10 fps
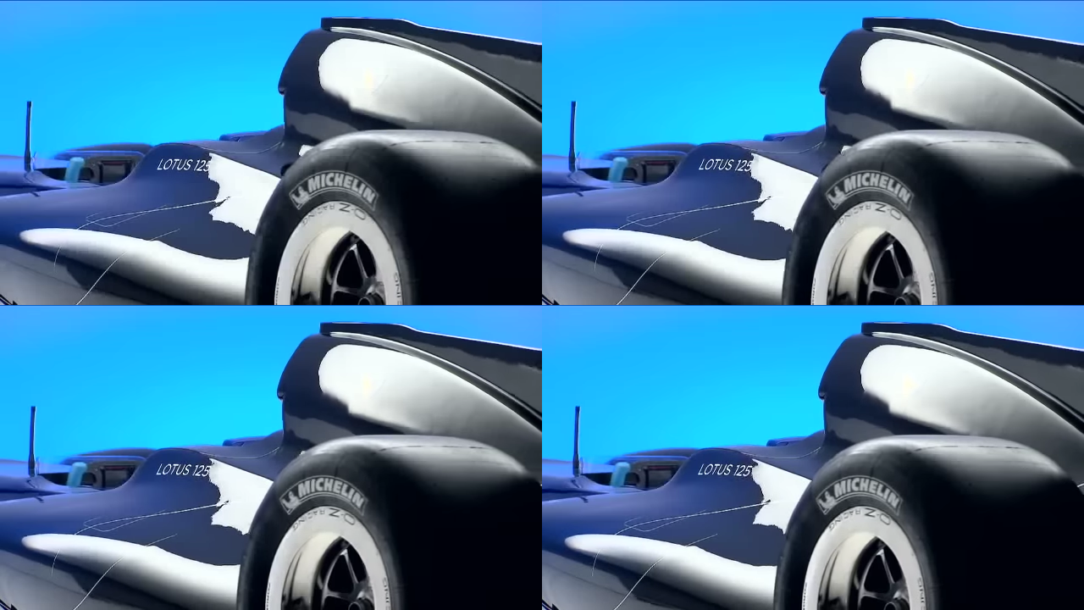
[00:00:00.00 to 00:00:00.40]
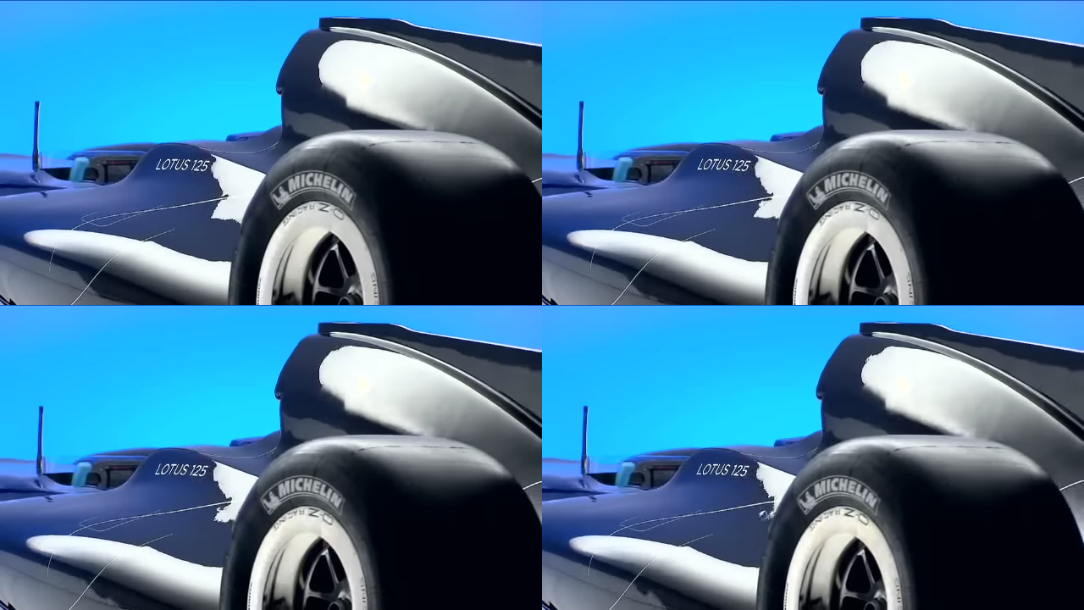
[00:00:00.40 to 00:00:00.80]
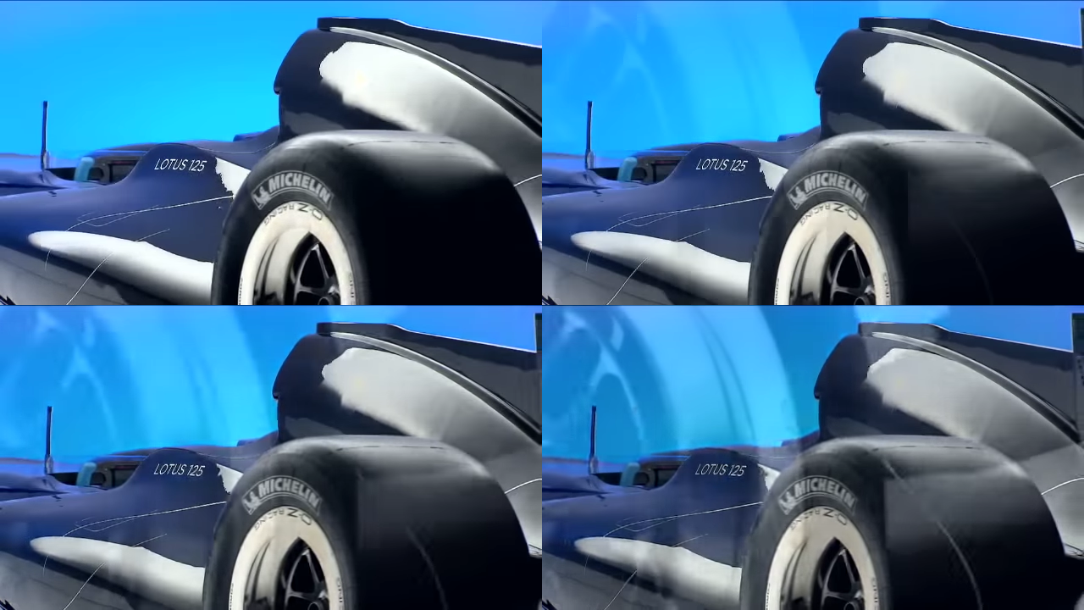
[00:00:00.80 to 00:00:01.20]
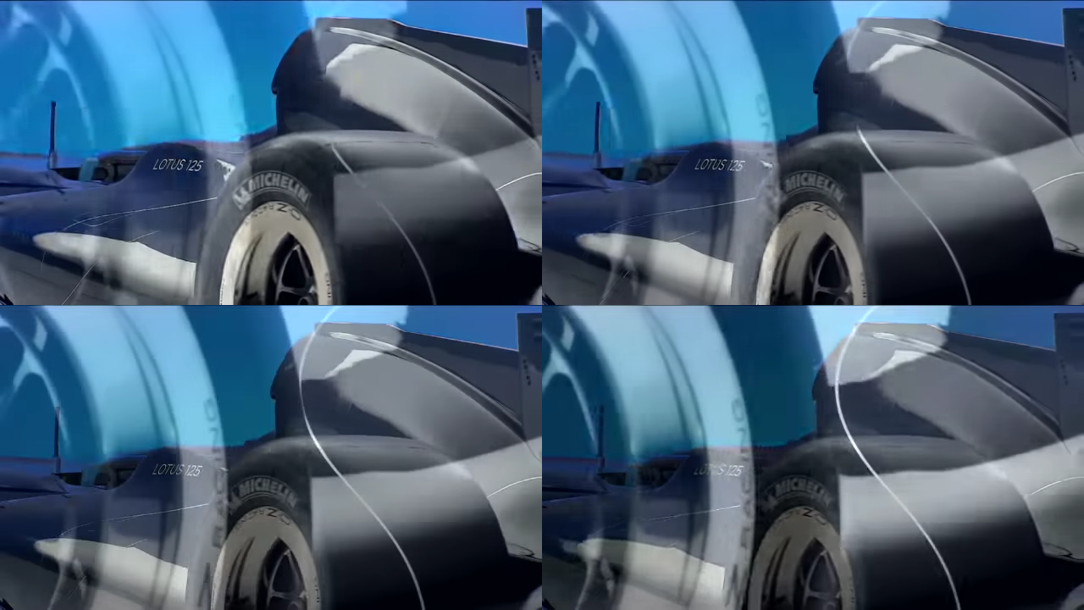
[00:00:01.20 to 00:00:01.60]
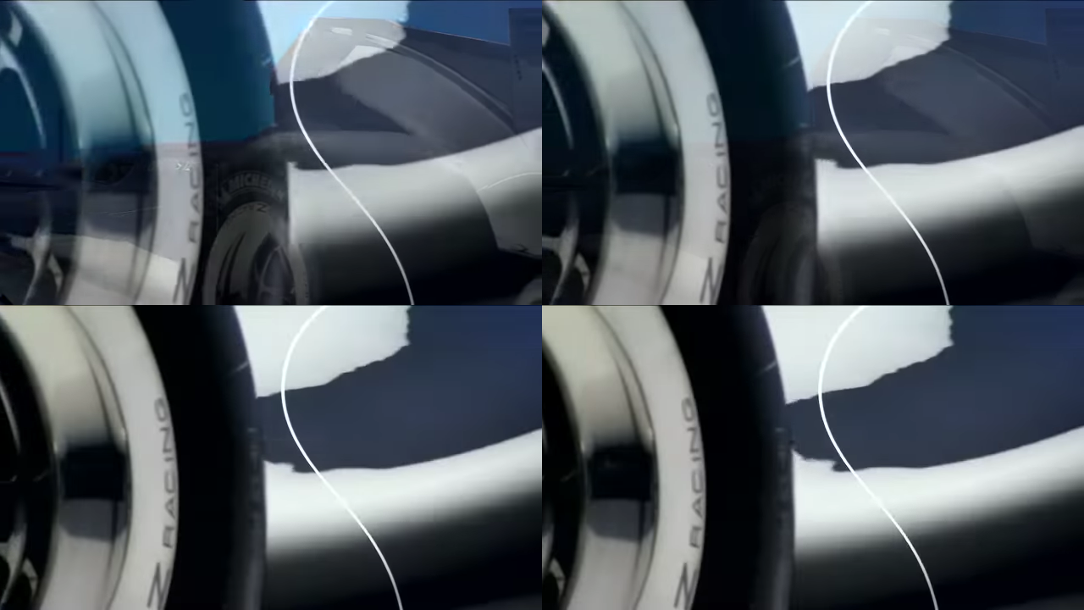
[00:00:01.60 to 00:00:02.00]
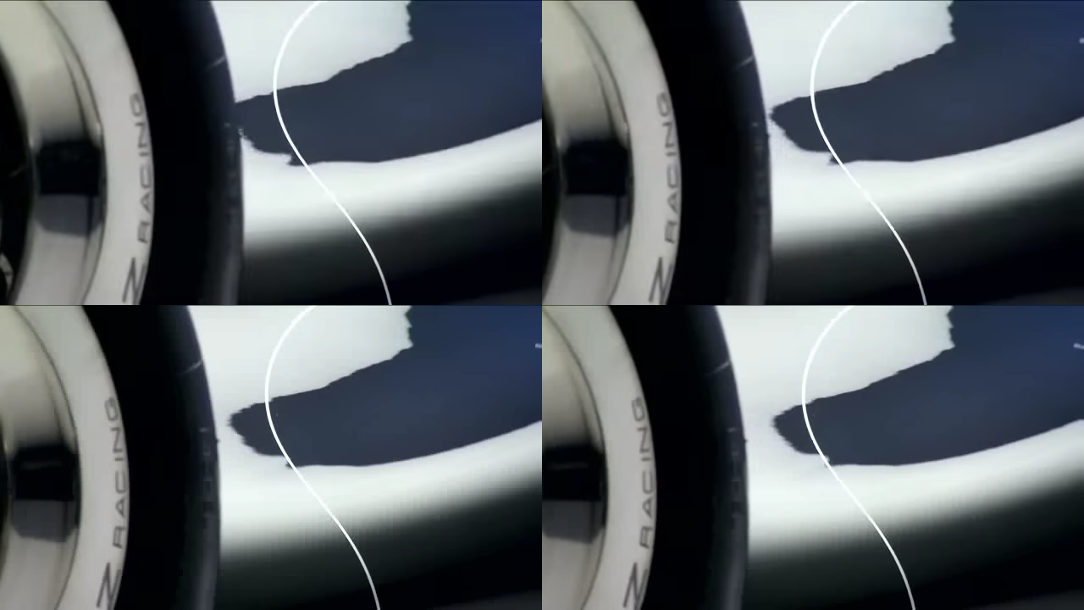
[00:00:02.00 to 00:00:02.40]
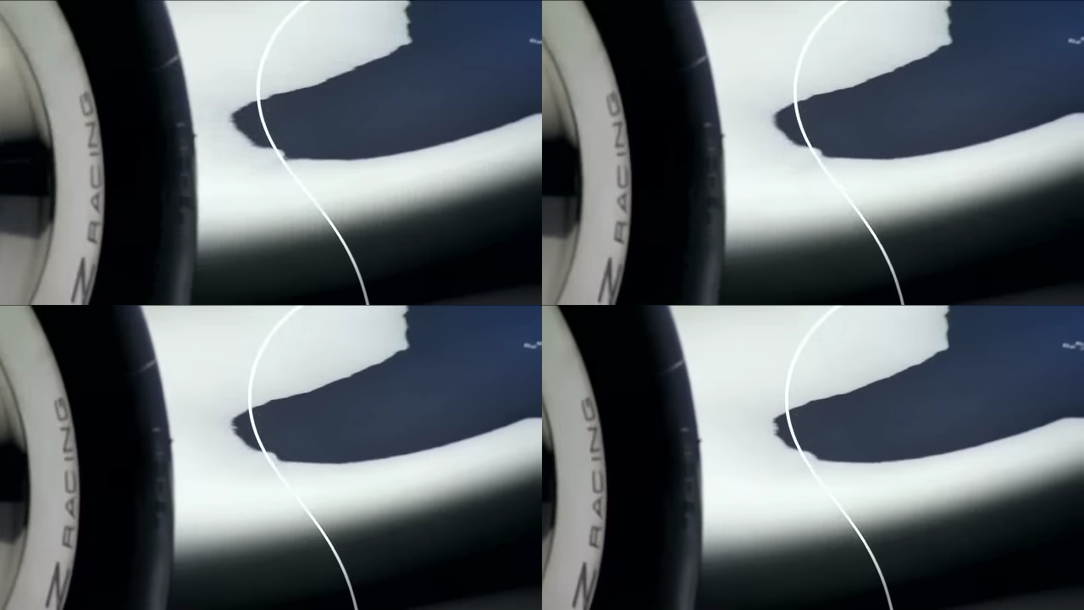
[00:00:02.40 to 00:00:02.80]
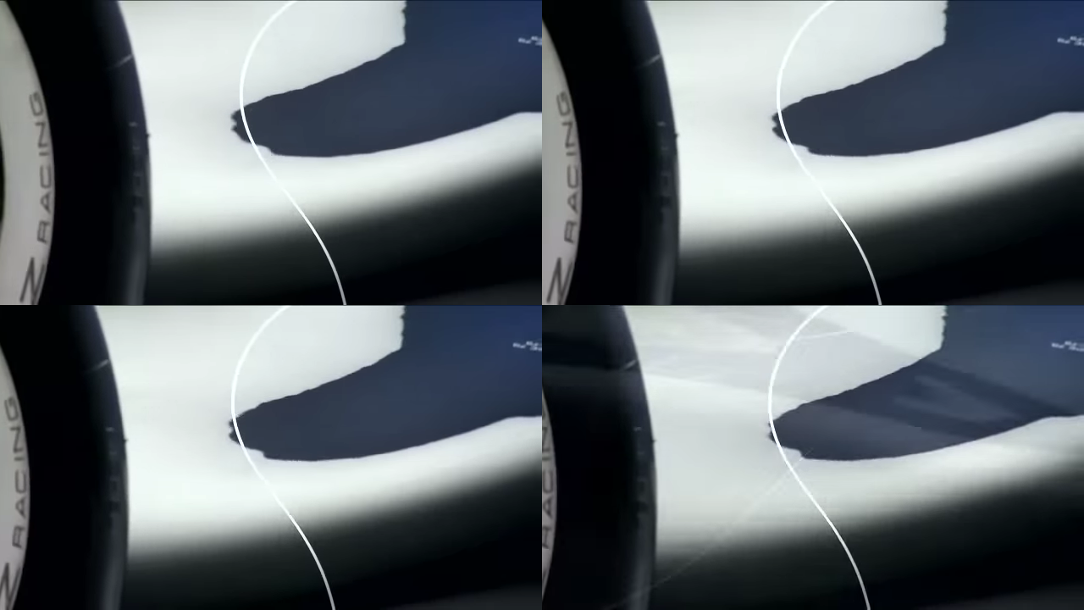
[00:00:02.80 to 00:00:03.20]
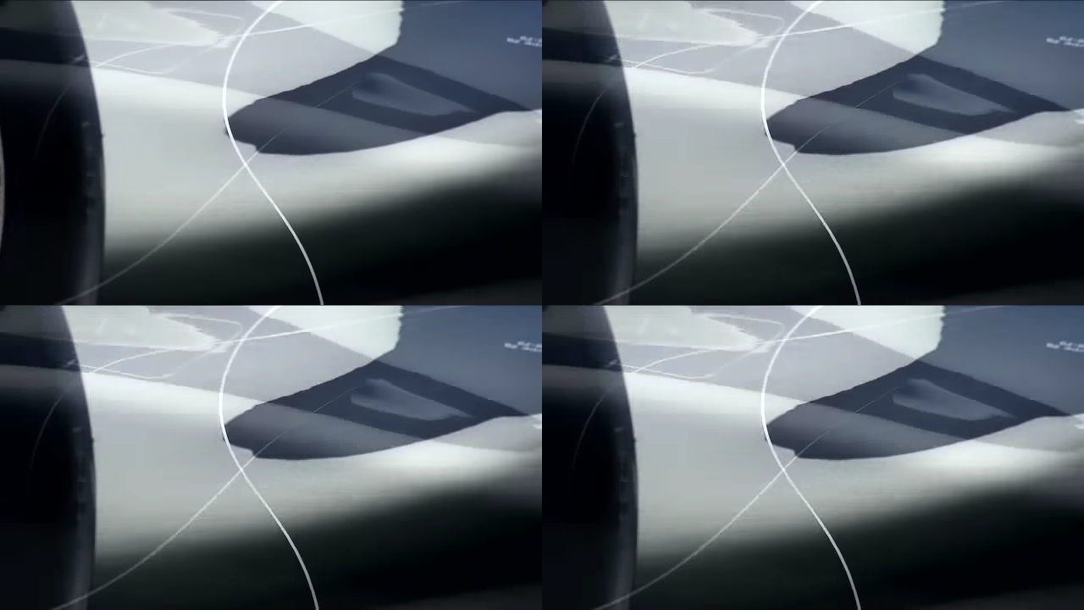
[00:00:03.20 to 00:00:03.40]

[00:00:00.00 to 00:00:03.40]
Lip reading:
(no speaker visible)